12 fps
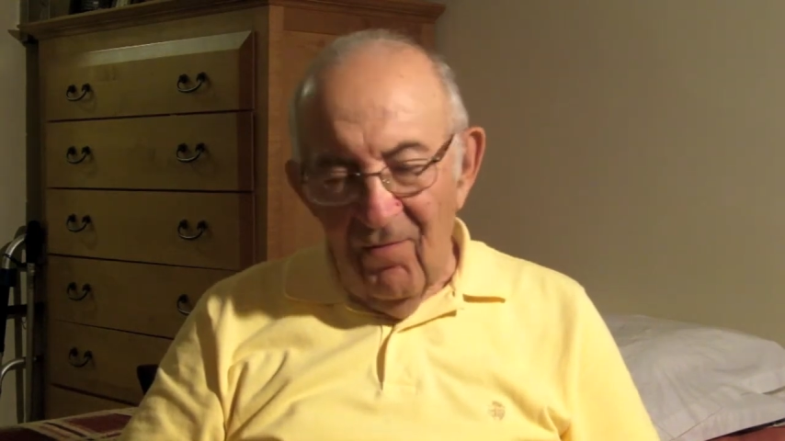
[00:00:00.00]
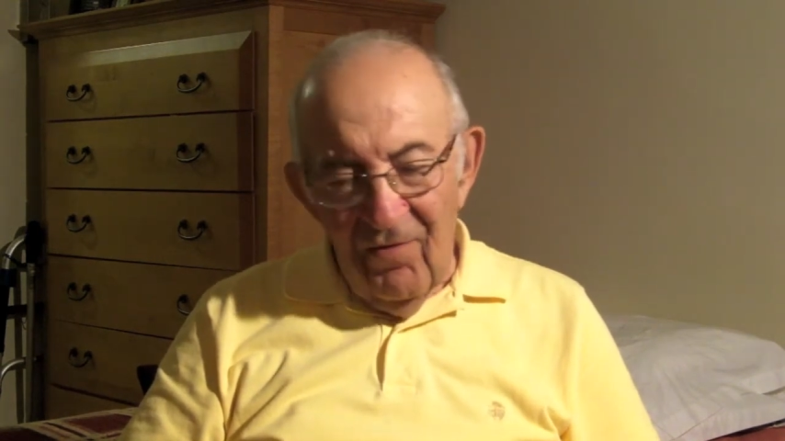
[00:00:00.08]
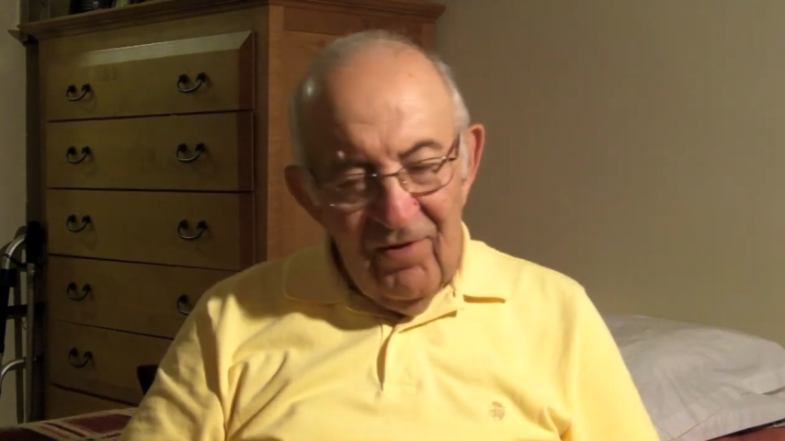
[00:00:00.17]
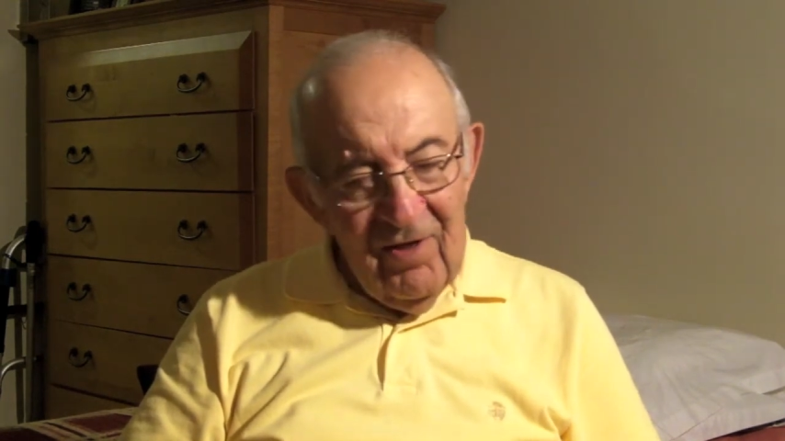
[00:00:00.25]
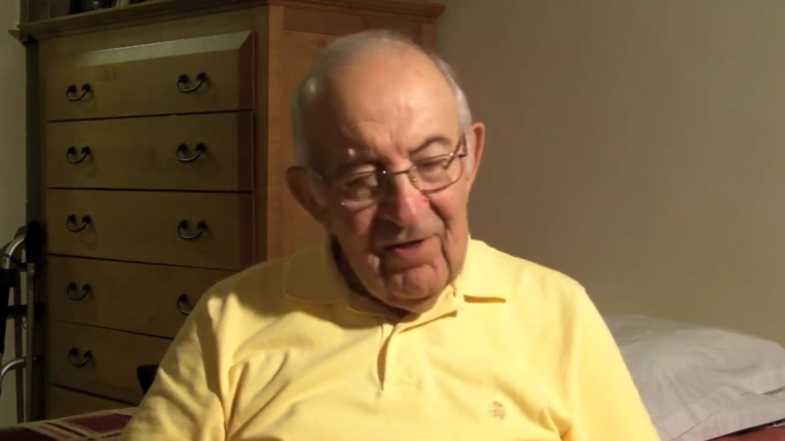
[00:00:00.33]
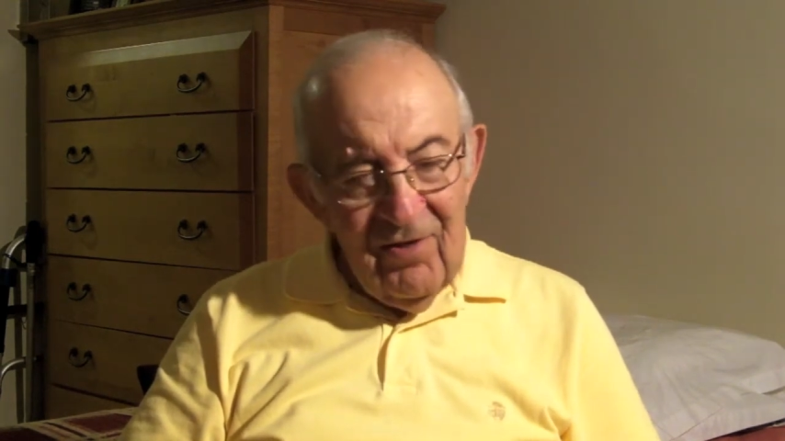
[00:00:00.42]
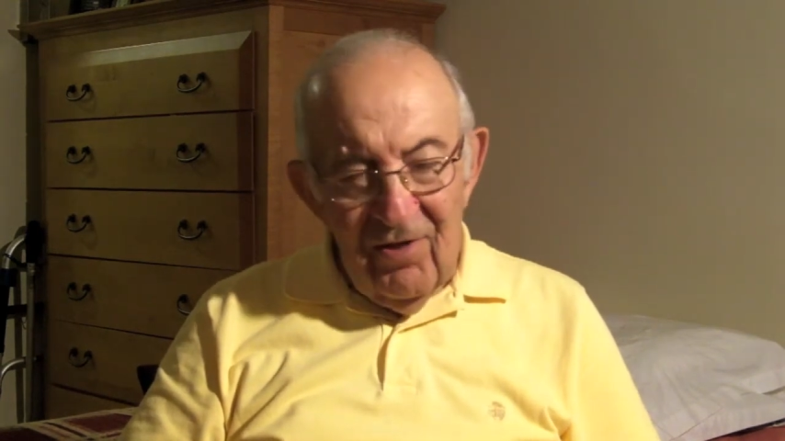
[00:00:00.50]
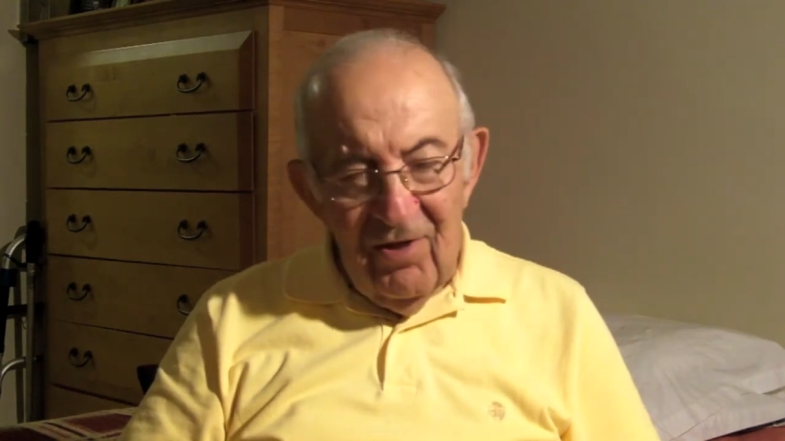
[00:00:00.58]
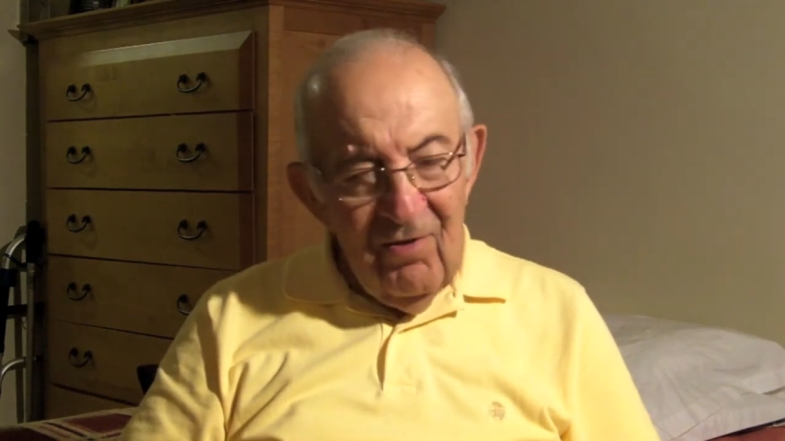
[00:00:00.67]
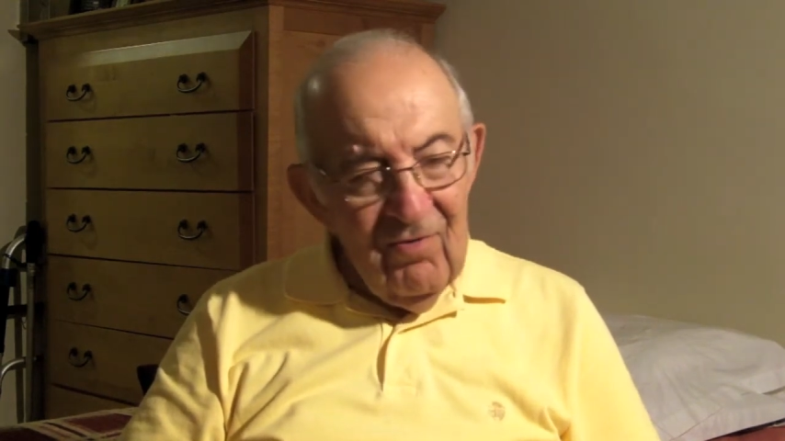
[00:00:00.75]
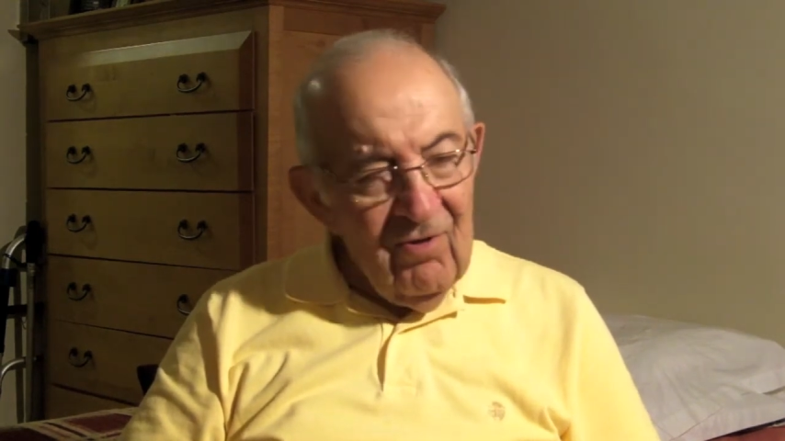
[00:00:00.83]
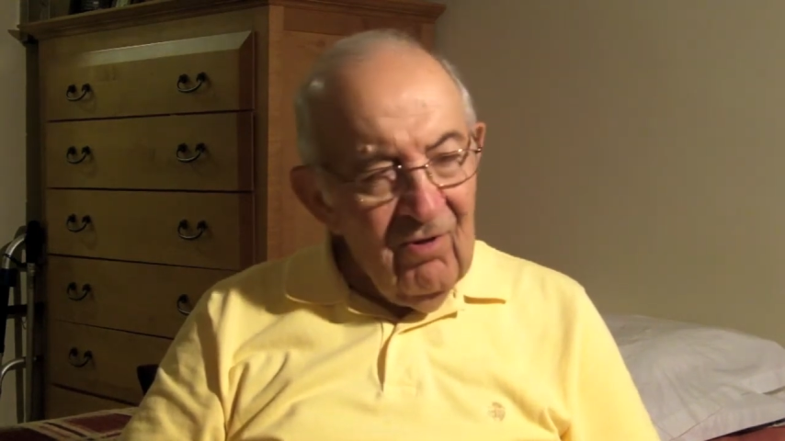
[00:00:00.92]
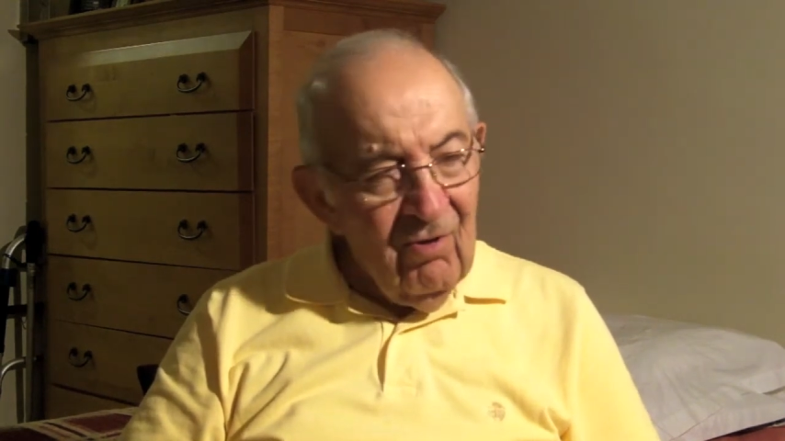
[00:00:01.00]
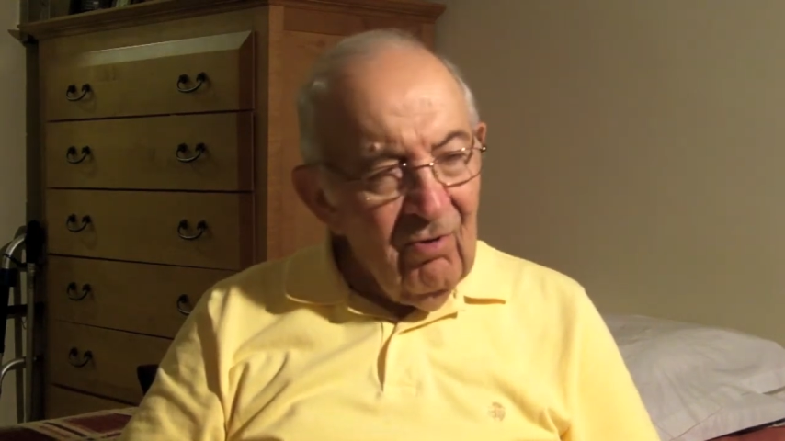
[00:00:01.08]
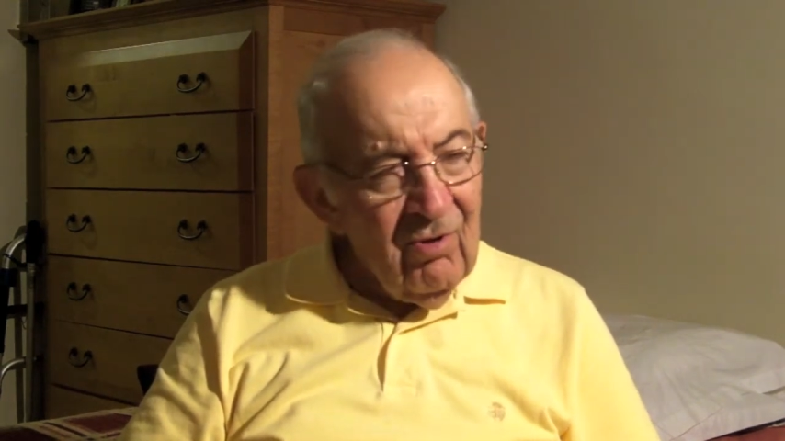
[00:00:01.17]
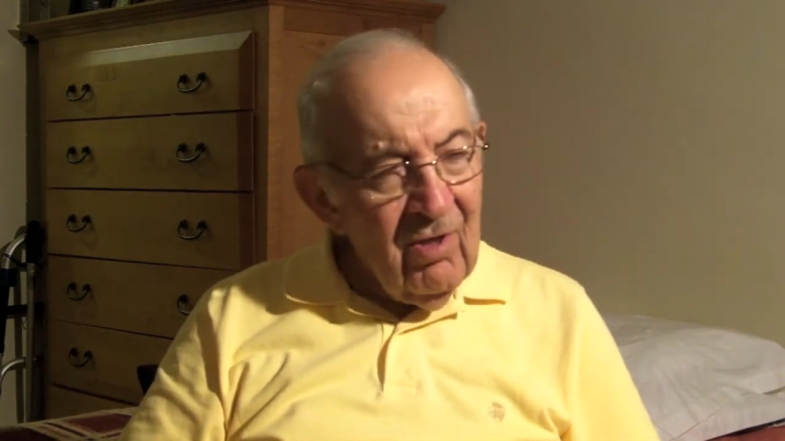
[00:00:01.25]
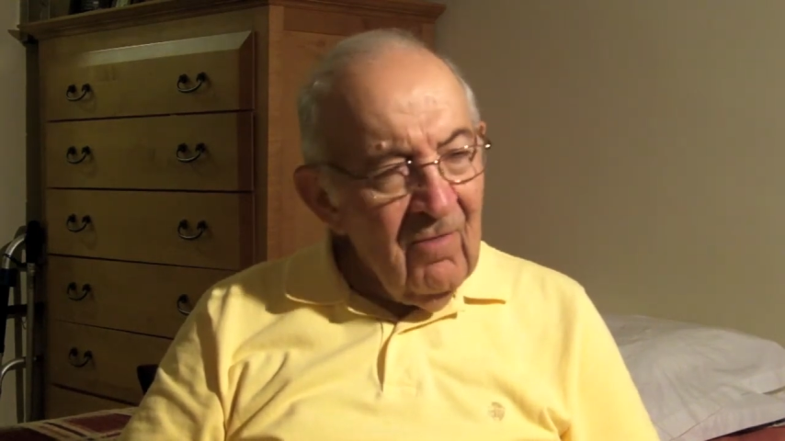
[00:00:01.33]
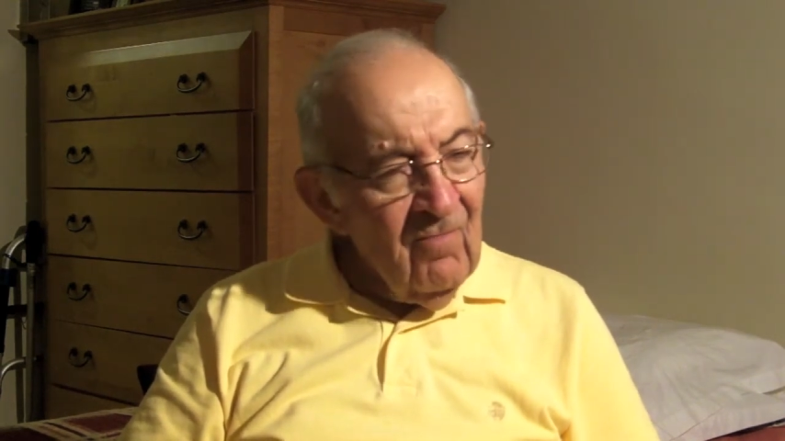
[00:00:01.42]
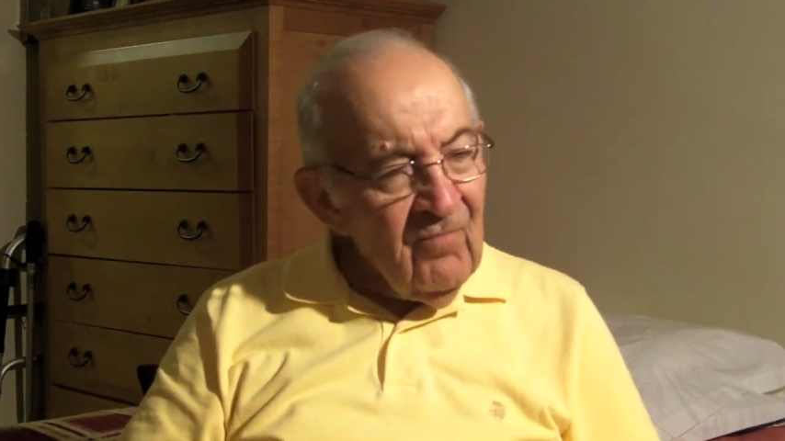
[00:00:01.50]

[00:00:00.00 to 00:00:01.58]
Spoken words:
or 6 years old,